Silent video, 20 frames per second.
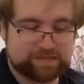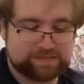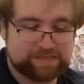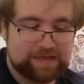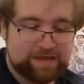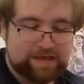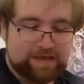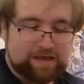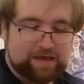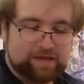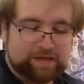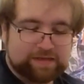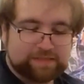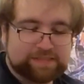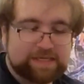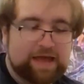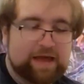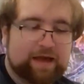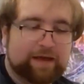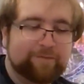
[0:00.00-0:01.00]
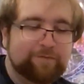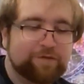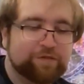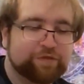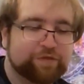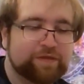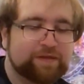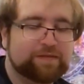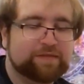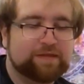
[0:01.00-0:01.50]
Cuz cuz yeah, I
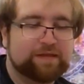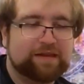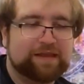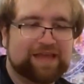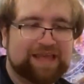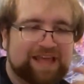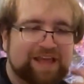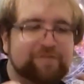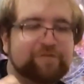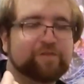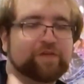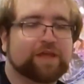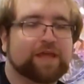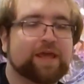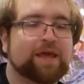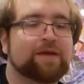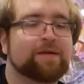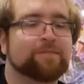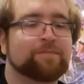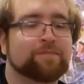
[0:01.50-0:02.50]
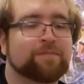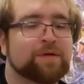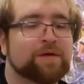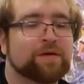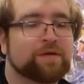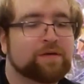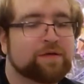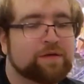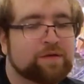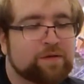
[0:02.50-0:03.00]
would think that if
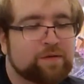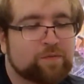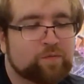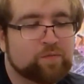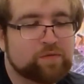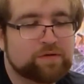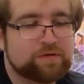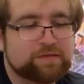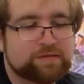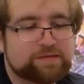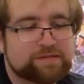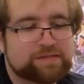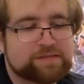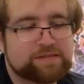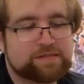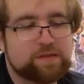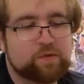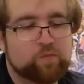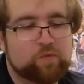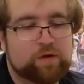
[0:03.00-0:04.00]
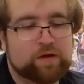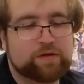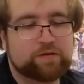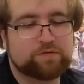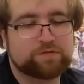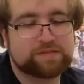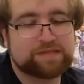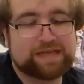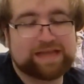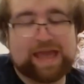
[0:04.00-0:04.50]
Kim was the one
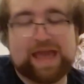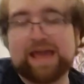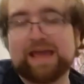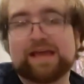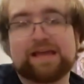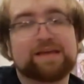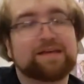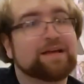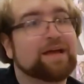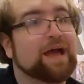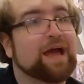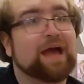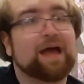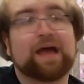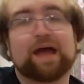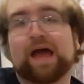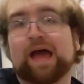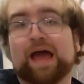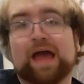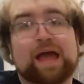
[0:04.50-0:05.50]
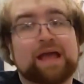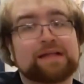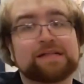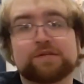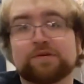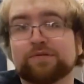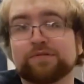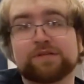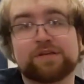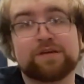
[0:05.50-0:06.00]
who was like, "Hey, I
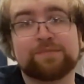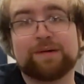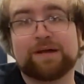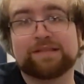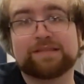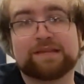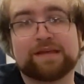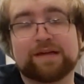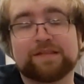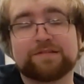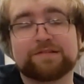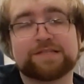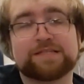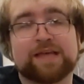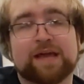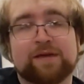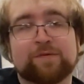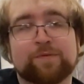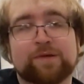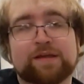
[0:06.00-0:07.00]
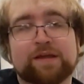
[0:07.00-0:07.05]
told you about the other side.